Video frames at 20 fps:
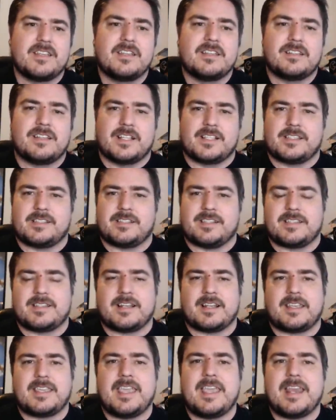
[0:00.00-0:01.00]
Let's not
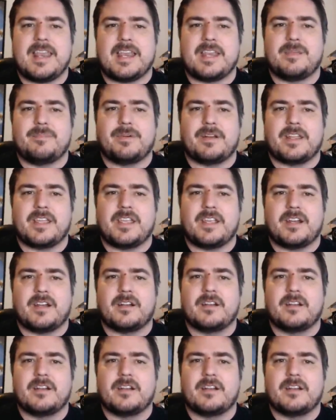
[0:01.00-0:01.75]
kid anybody here.